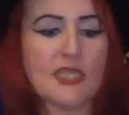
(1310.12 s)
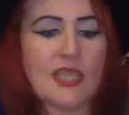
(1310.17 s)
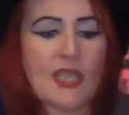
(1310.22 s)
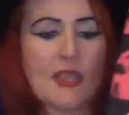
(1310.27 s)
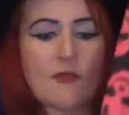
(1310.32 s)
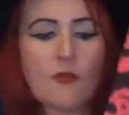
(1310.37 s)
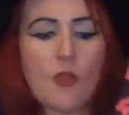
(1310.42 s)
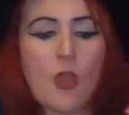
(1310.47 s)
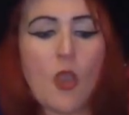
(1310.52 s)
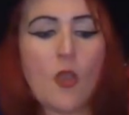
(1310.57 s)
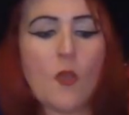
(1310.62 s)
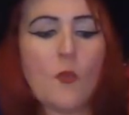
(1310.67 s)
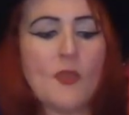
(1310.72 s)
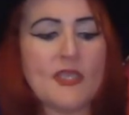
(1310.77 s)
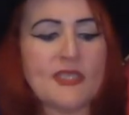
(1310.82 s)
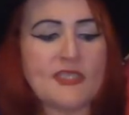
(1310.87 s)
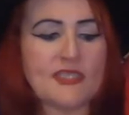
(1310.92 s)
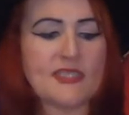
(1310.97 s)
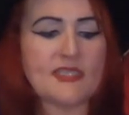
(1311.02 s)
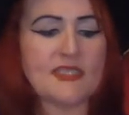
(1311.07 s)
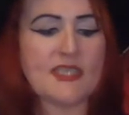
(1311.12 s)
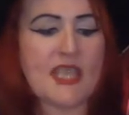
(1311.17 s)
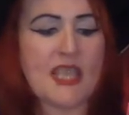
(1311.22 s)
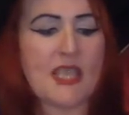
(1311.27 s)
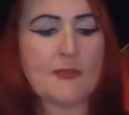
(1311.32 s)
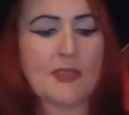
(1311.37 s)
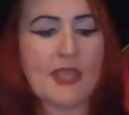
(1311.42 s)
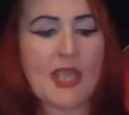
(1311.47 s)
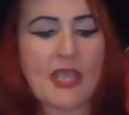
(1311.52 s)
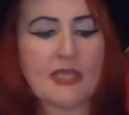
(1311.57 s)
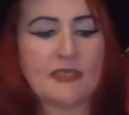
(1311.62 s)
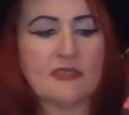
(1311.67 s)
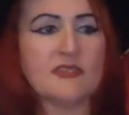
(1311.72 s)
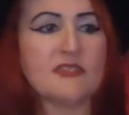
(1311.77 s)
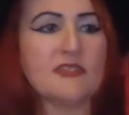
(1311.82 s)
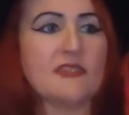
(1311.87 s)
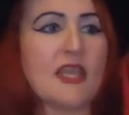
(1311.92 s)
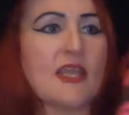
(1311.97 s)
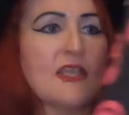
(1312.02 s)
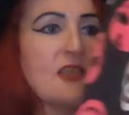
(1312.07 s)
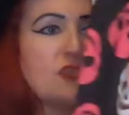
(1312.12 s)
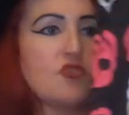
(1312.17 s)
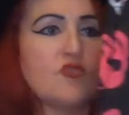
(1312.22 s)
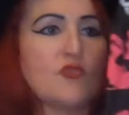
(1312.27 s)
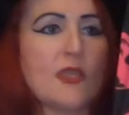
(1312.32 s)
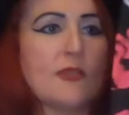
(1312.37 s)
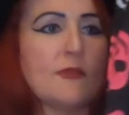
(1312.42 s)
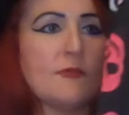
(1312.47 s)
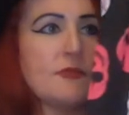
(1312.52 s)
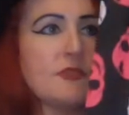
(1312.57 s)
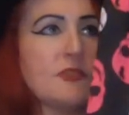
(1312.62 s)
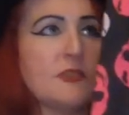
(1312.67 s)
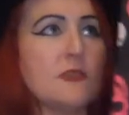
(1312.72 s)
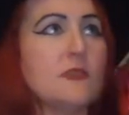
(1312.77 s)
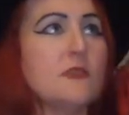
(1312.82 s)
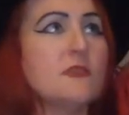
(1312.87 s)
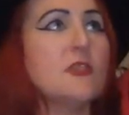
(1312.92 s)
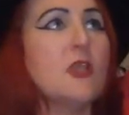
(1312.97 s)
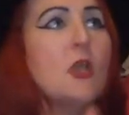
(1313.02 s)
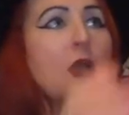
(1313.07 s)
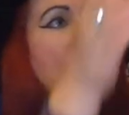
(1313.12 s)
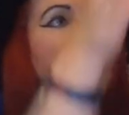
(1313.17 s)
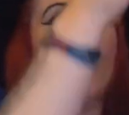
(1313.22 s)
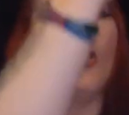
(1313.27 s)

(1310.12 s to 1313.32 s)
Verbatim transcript: They are always the same kind of style trousers.